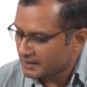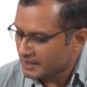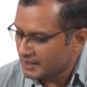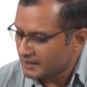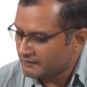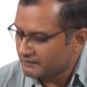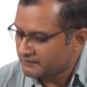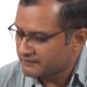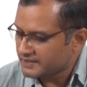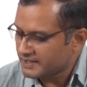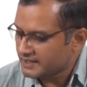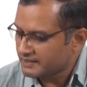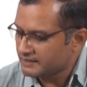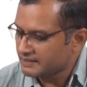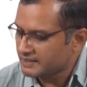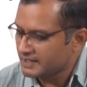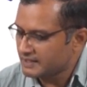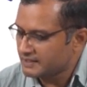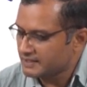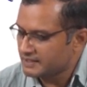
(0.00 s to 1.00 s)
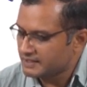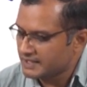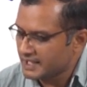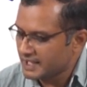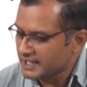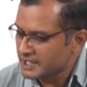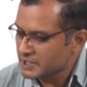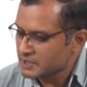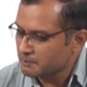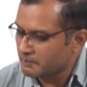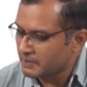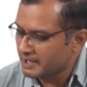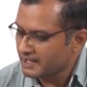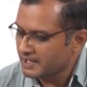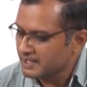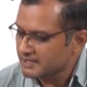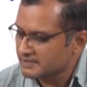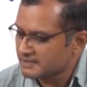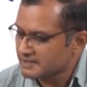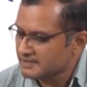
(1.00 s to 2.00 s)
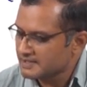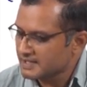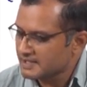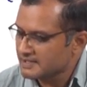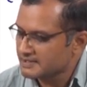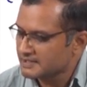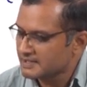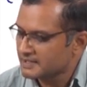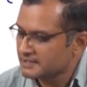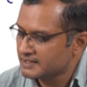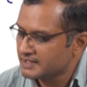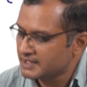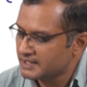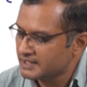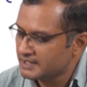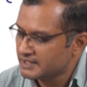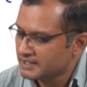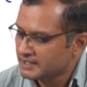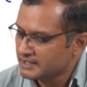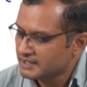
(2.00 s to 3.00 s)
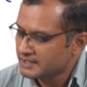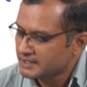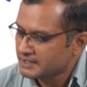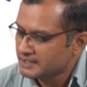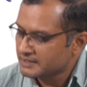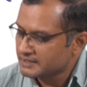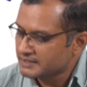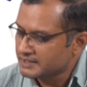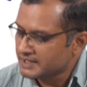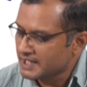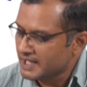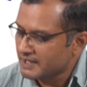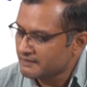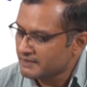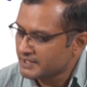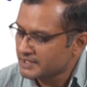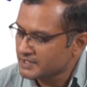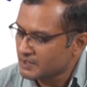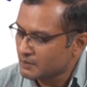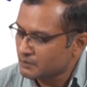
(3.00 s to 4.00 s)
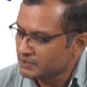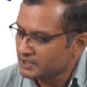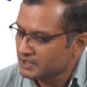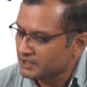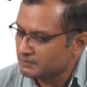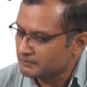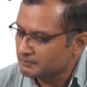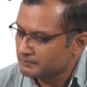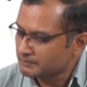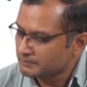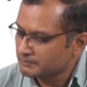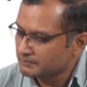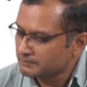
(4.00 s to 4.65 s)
have said that the die is biased in the sense that the average outcome